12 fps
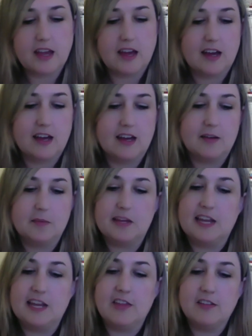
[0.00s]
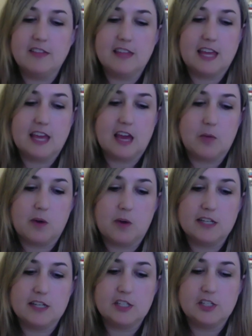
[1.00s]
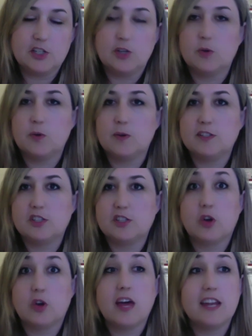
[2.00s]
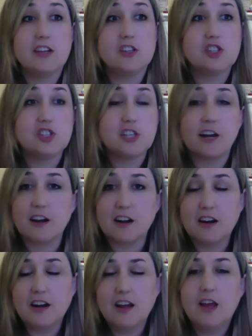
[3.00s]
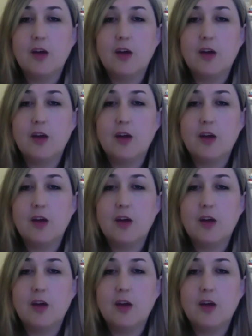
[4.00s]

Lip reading: Another thing I wanted to do was go ahead and share